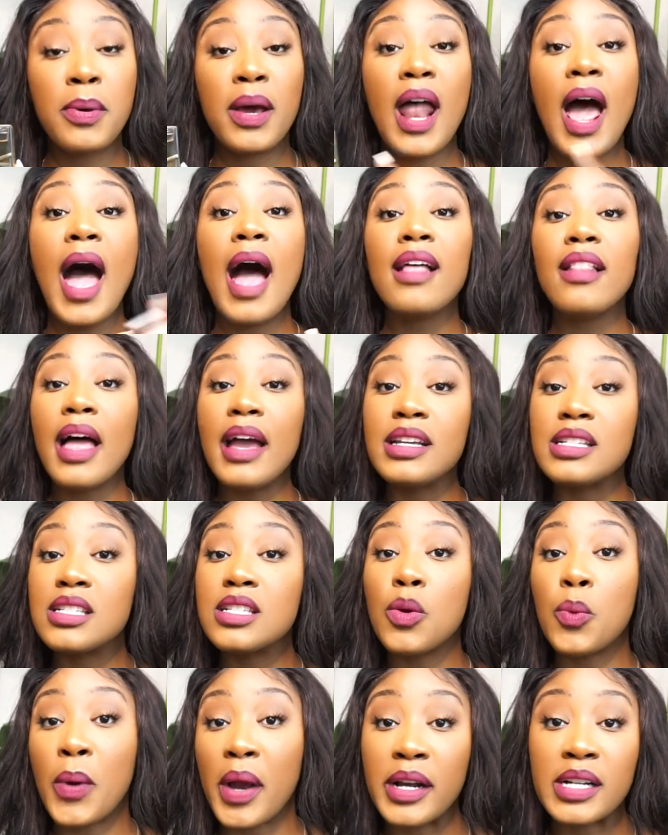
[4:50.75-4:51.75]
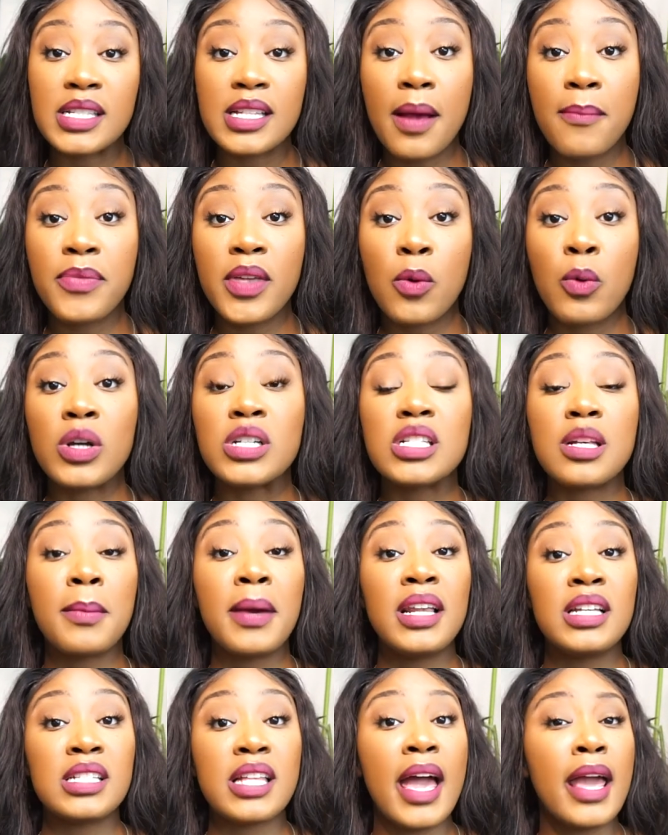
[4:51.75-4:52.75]
But I like to wear something where
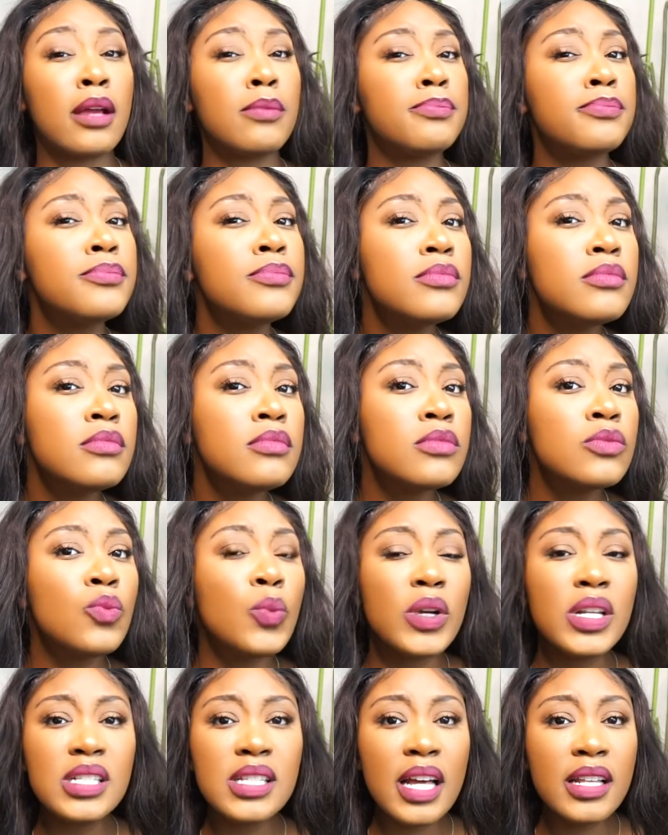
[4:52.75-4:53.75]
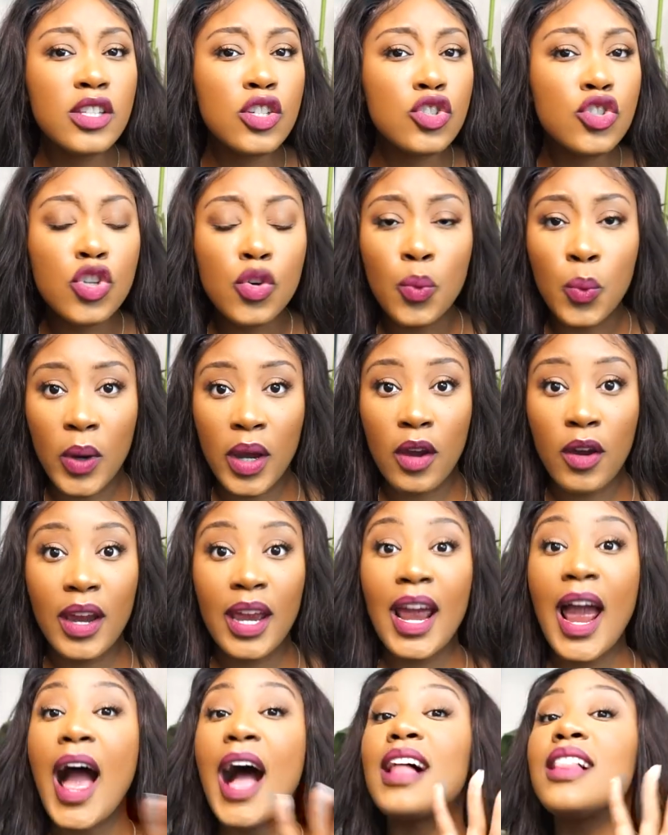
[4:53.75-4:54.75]
somebody's like, what is that that you're
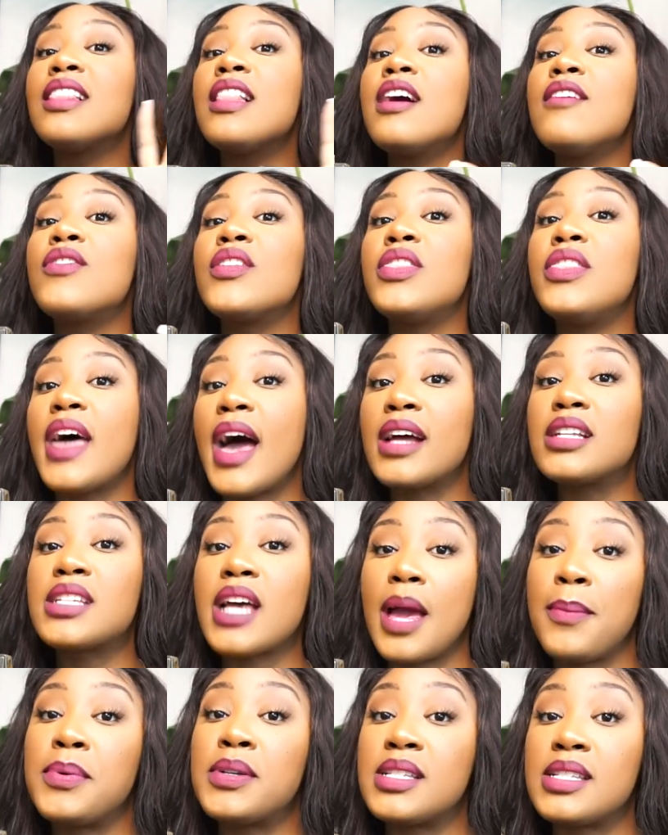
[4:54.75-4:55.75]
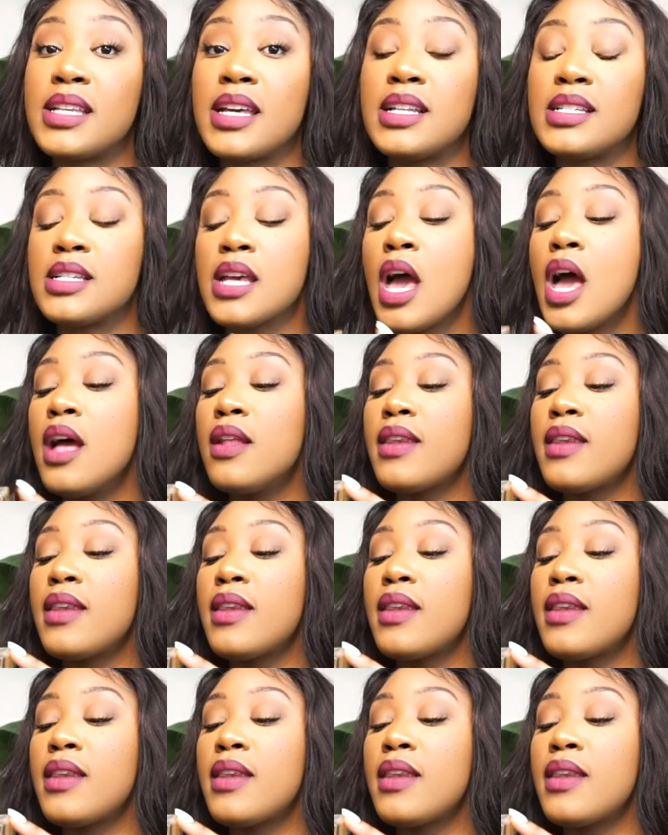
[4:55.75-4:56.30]
wearing? I love that type of scent.